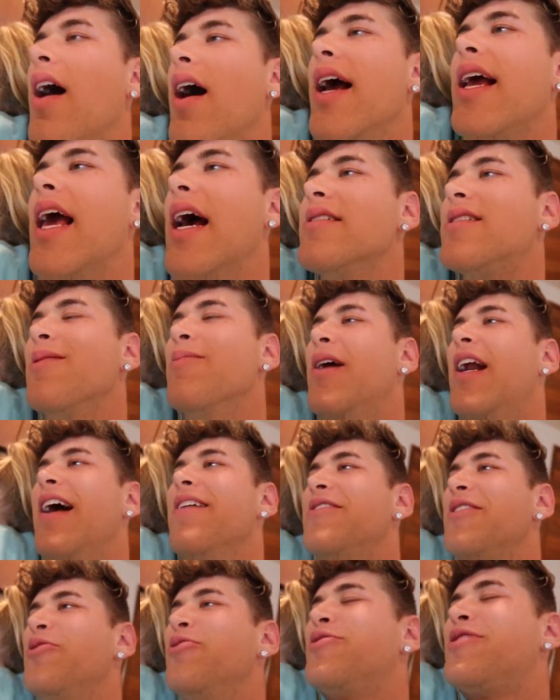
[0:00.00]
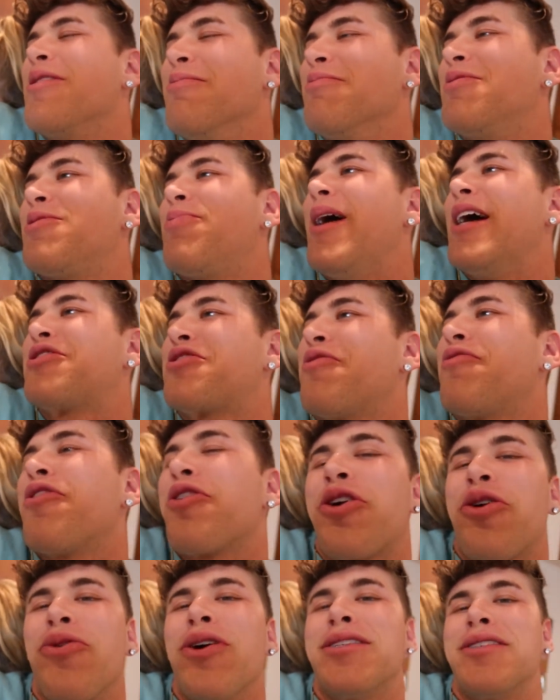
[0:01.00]
I guess I'm gonna have to do something special
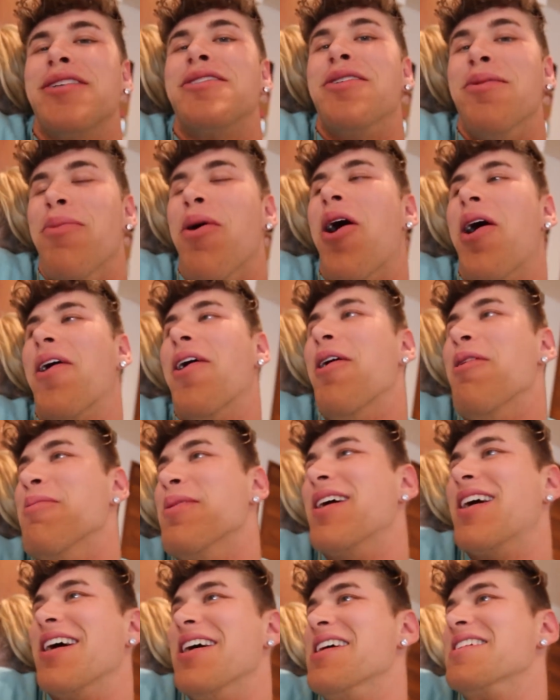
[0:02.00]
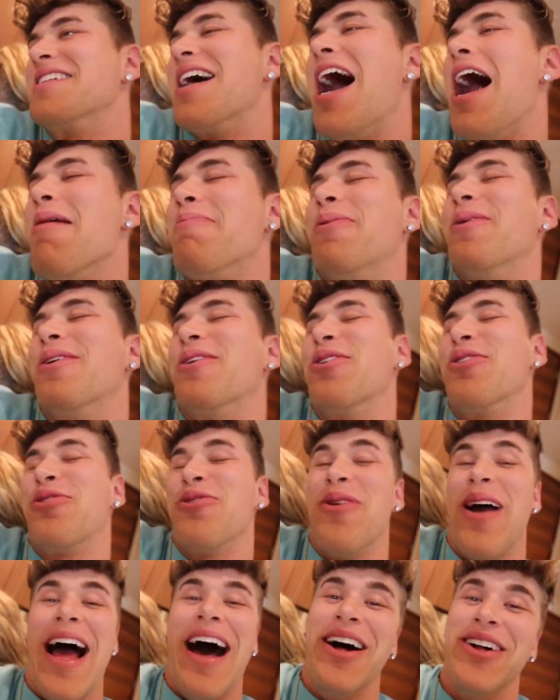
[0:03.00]
for Karissa tomorrow because I put her
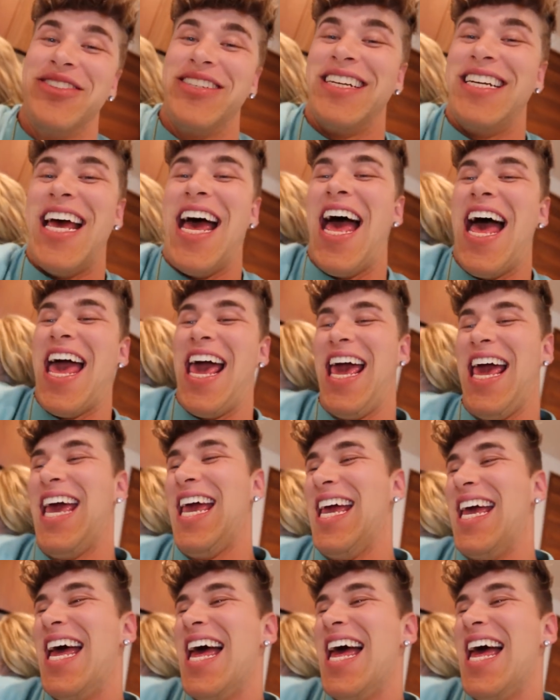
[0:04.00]
through hell today.